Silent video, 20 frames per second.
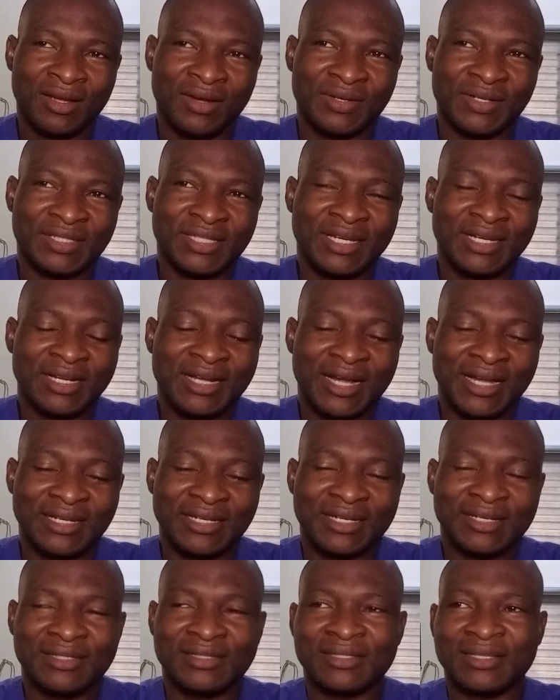Ultrasound
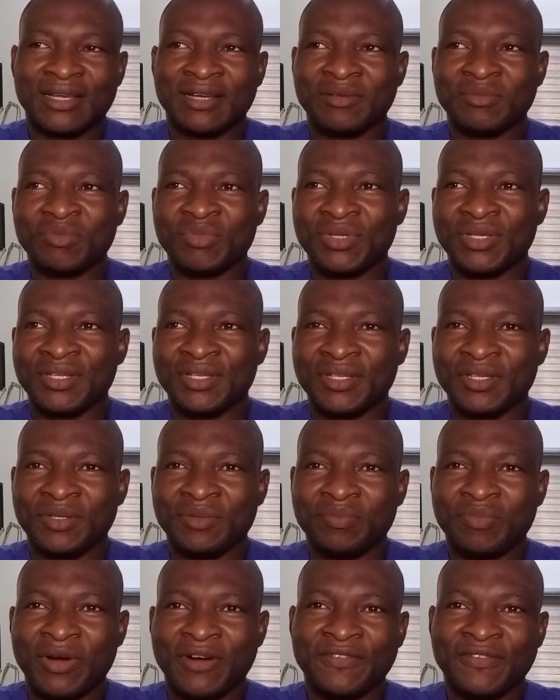guidance can be
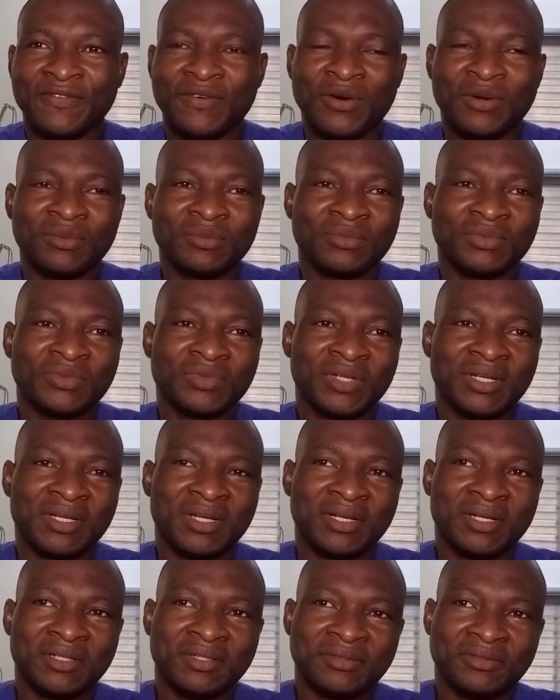performed
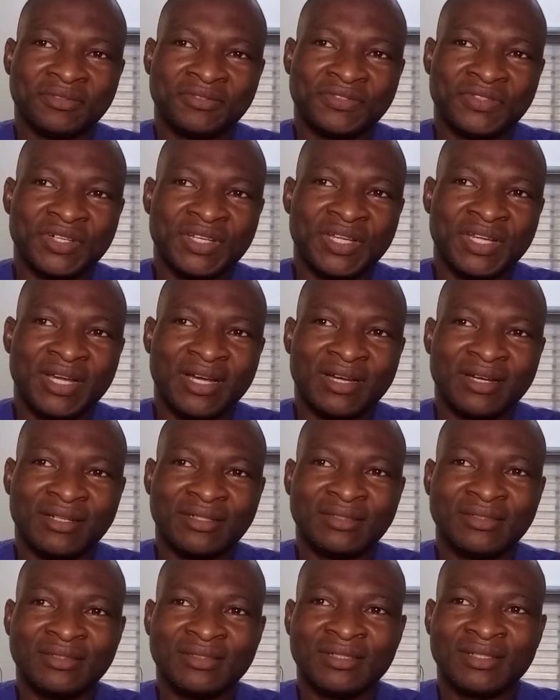whether
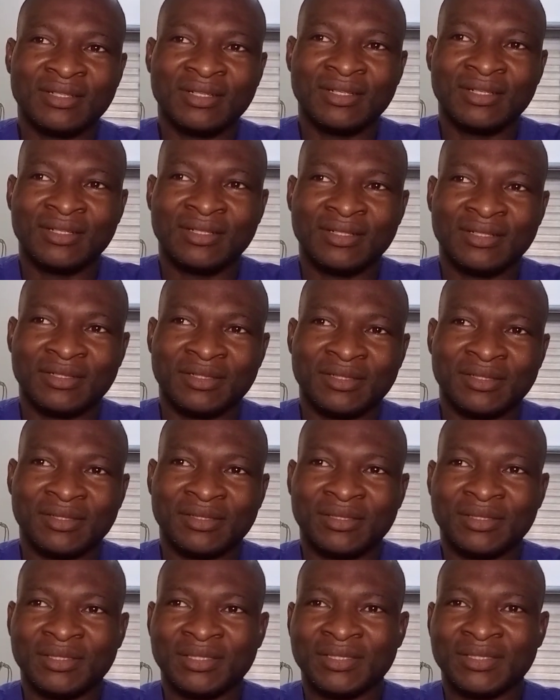freehand
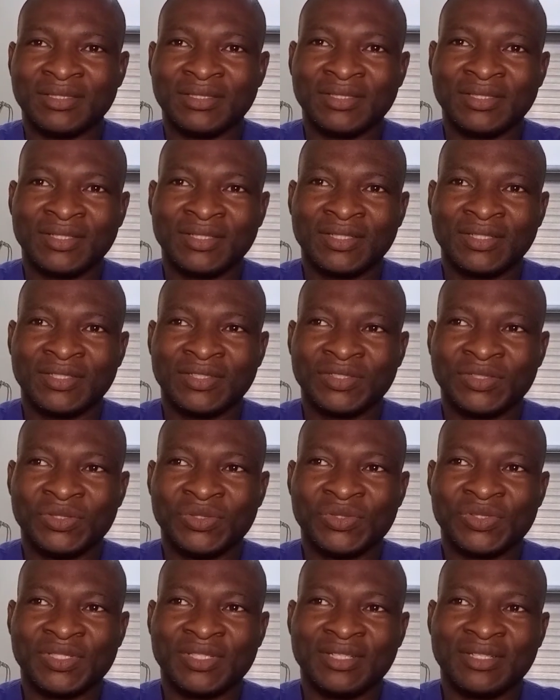or
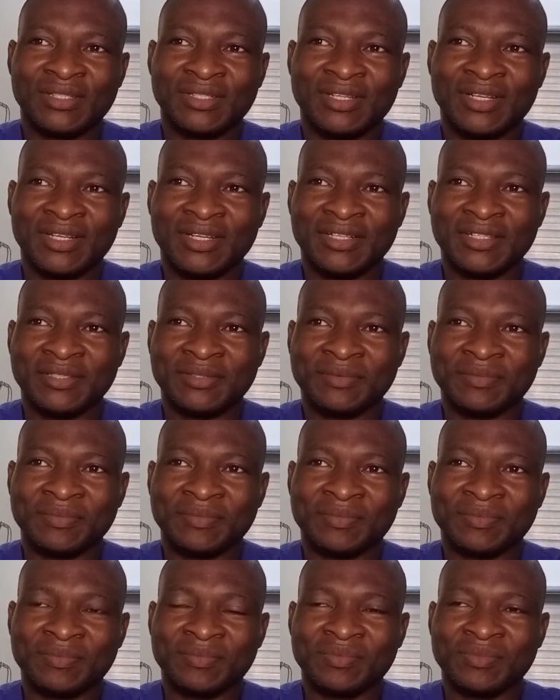using
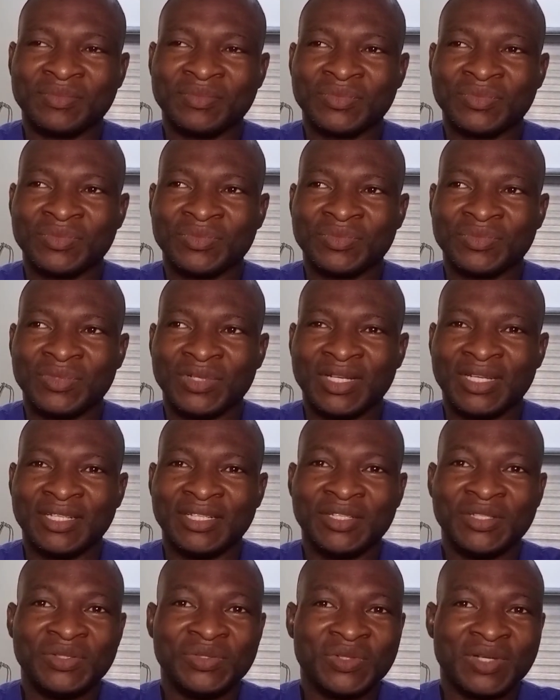a
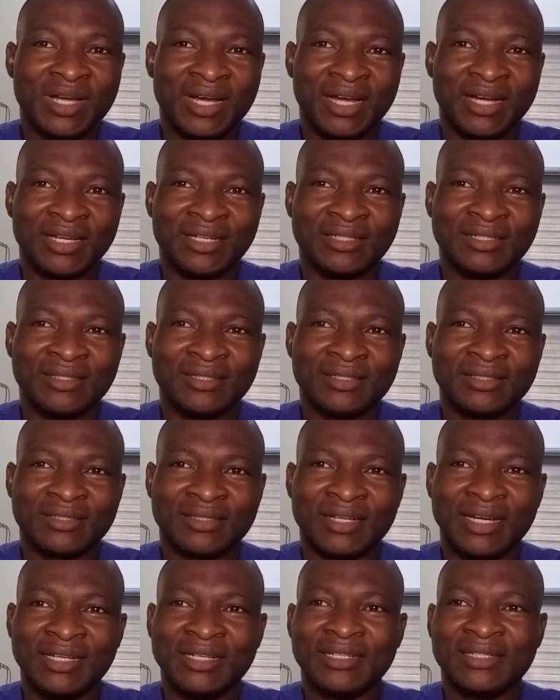needle guide.
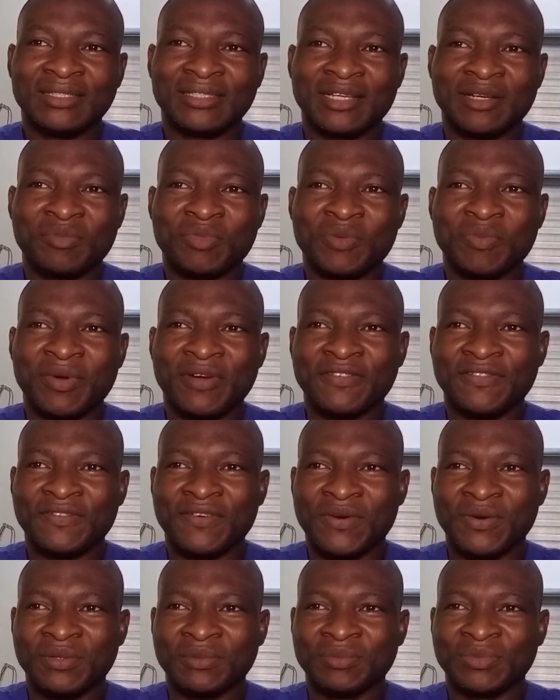Guidance can be
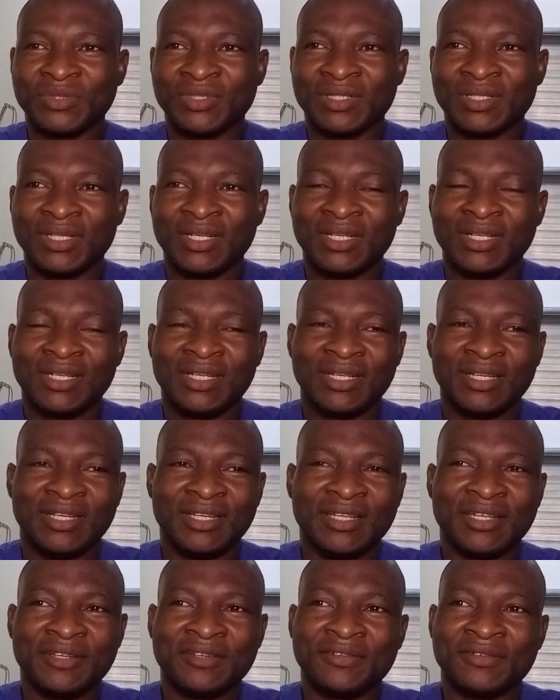performed
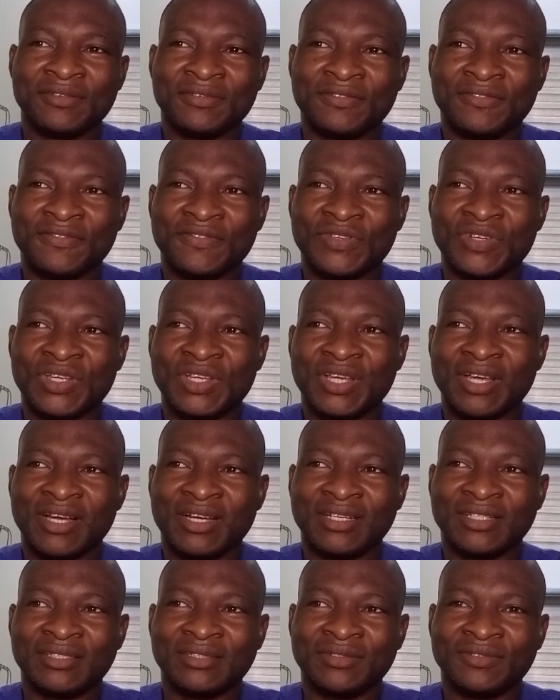in a
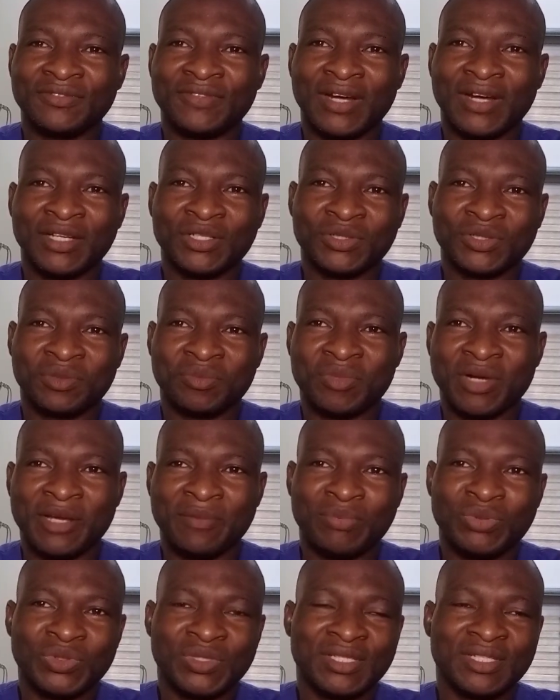freehand fashion by
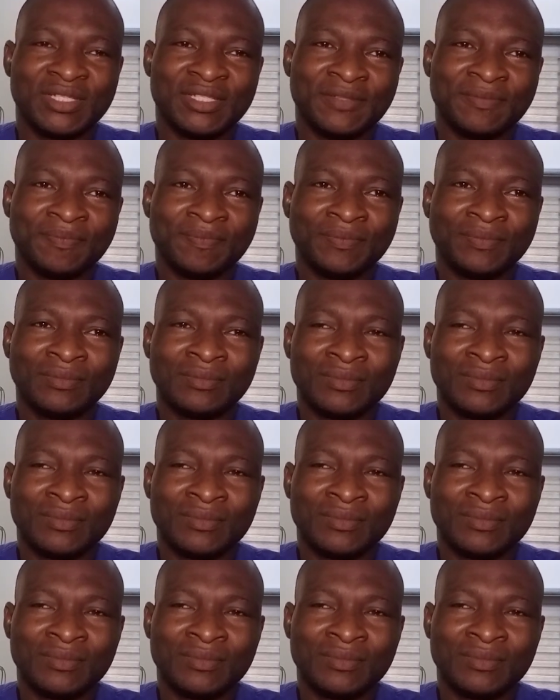putting